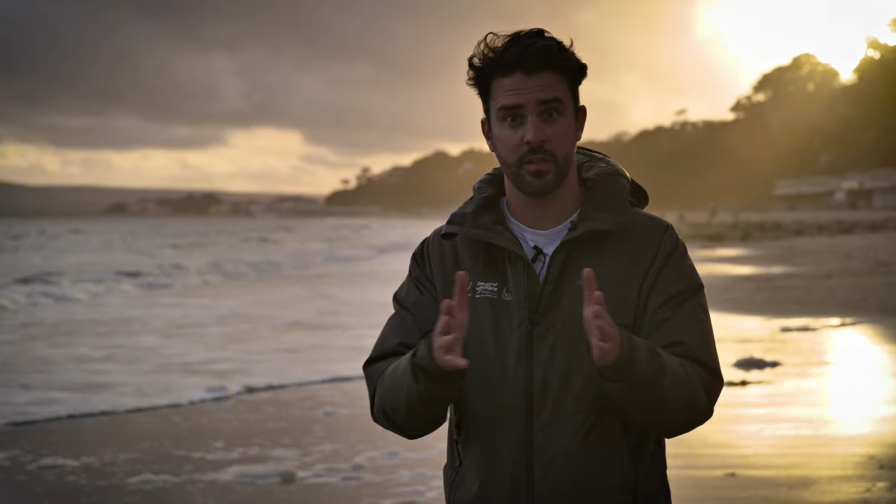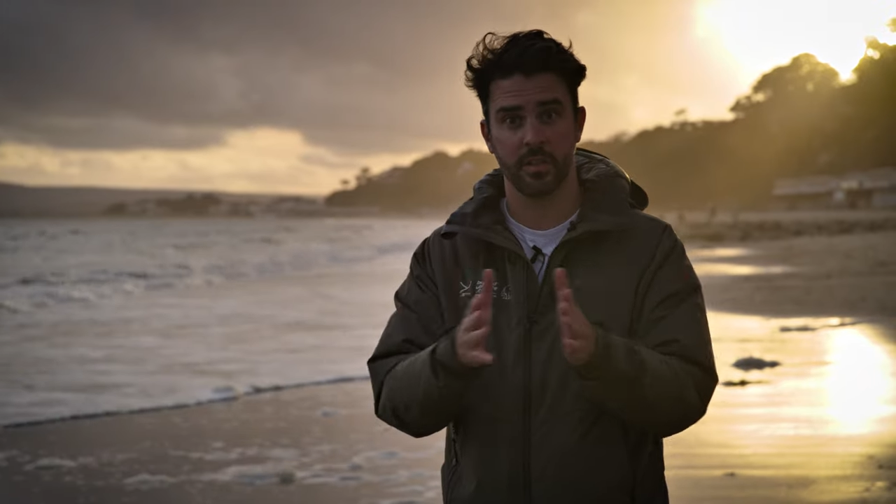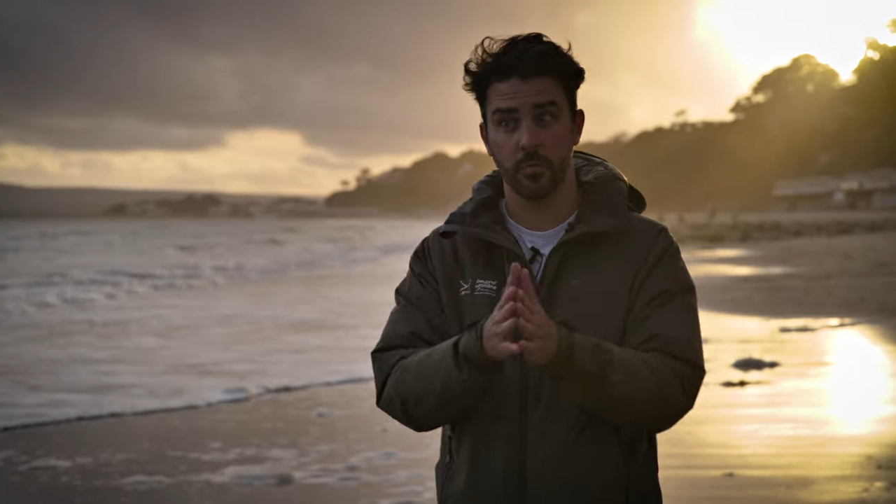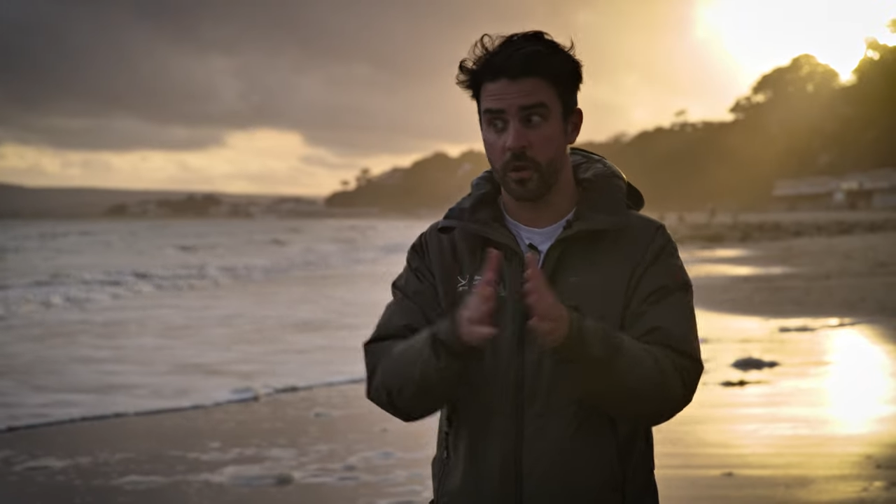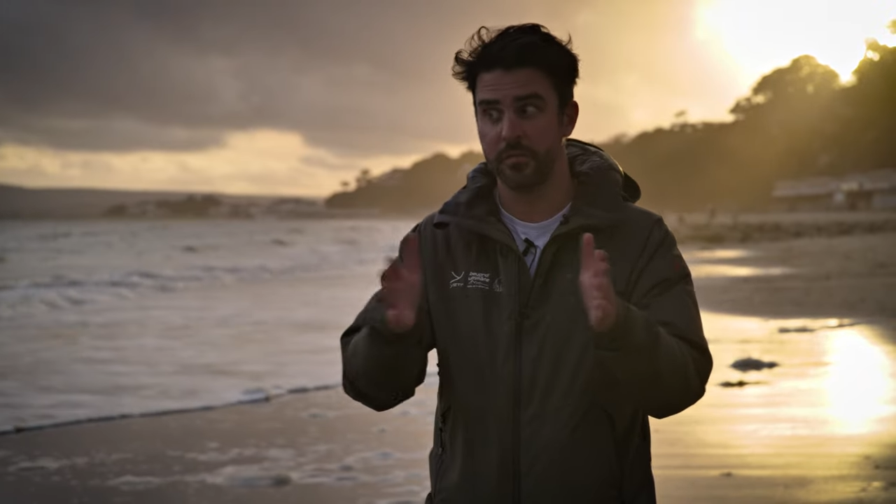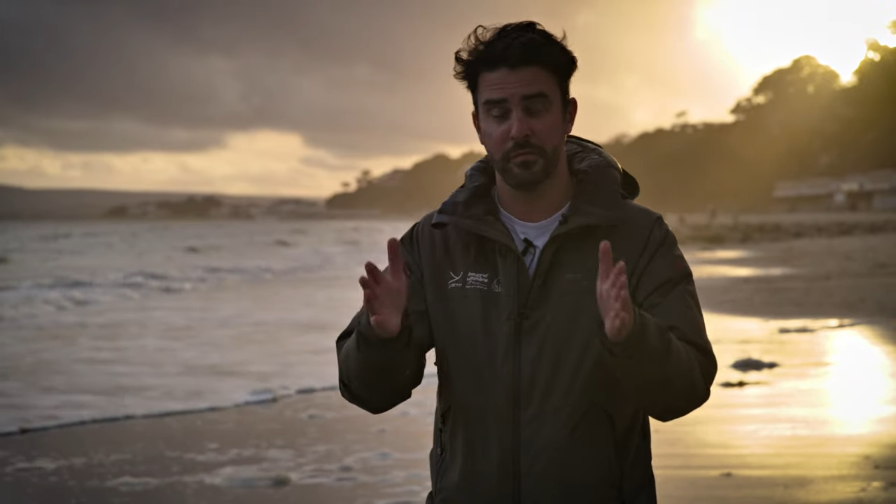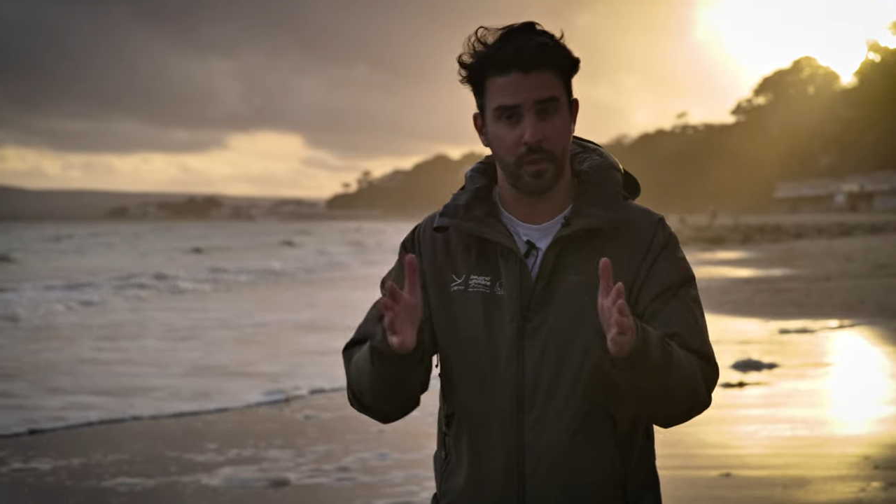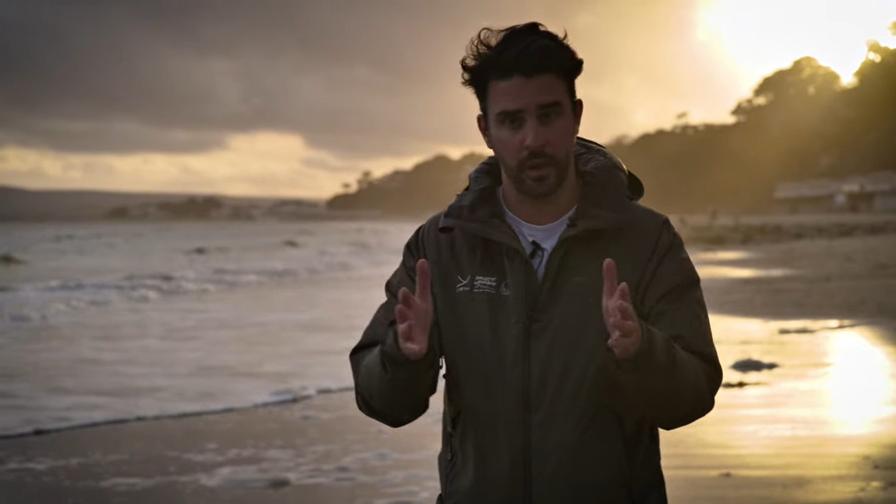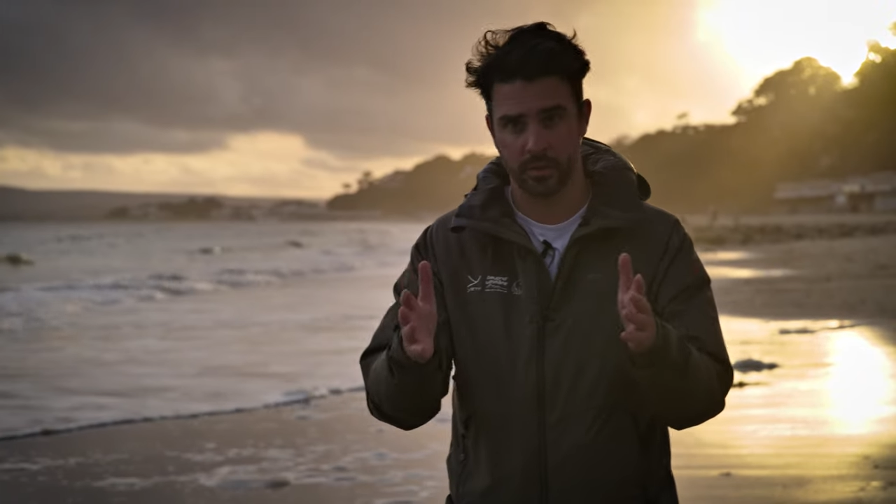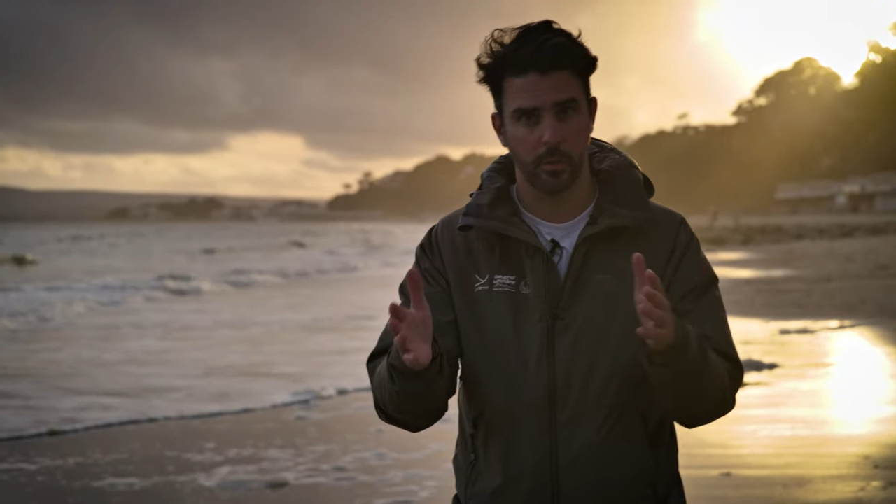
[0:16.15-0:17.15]
to run
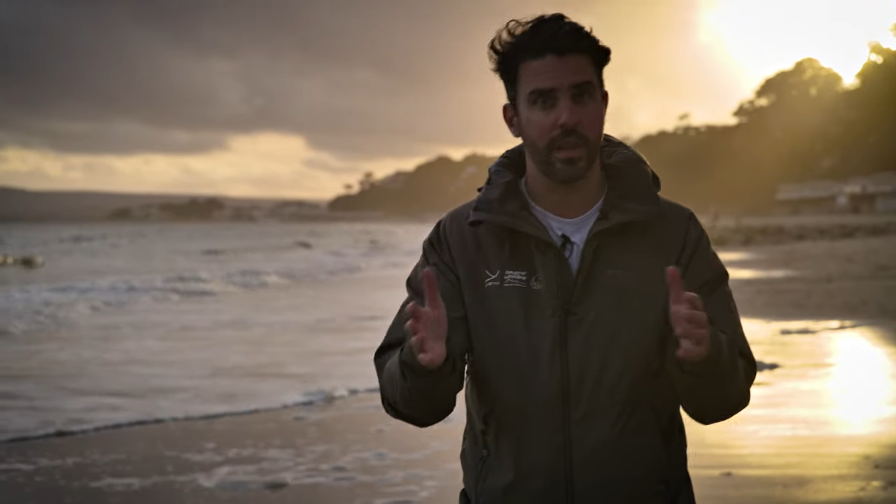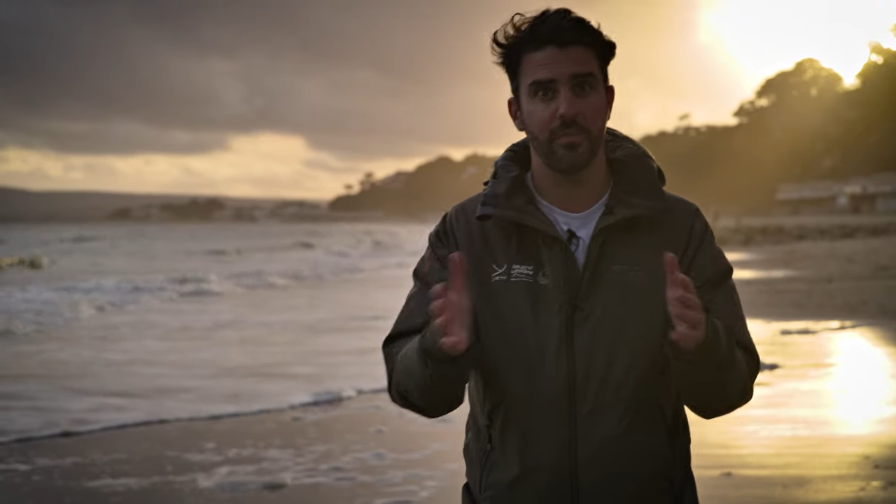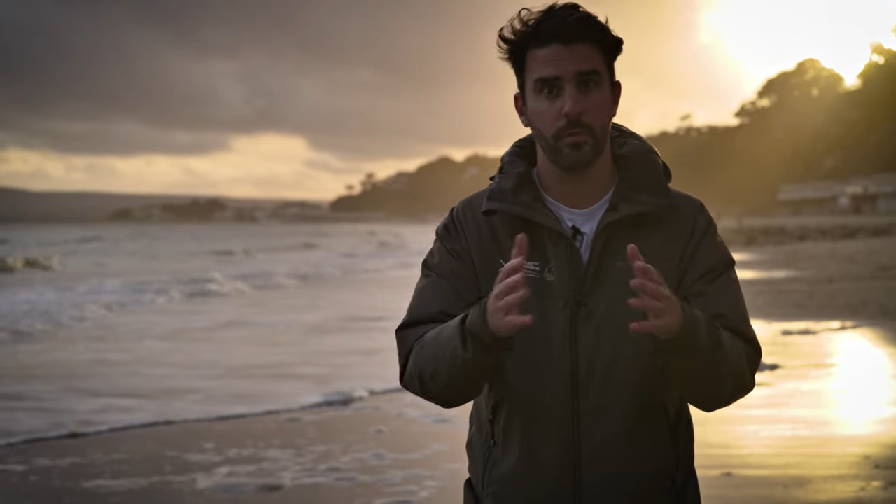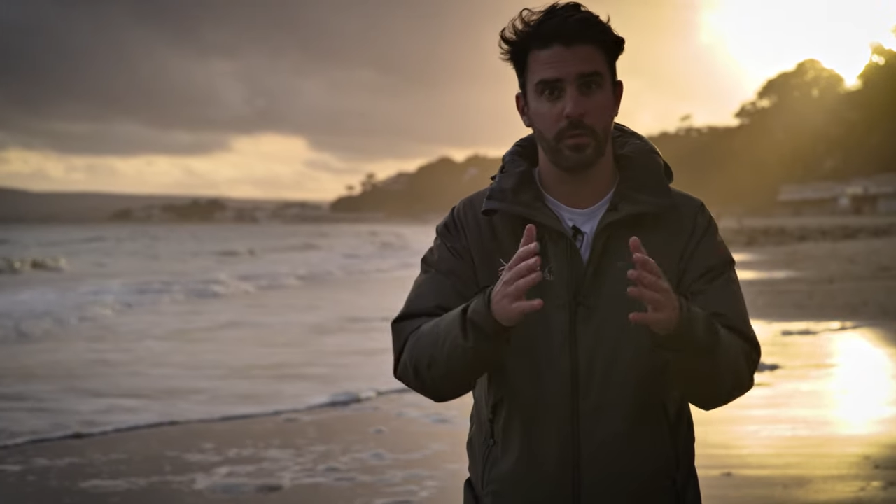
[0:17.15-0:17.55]
further or whatever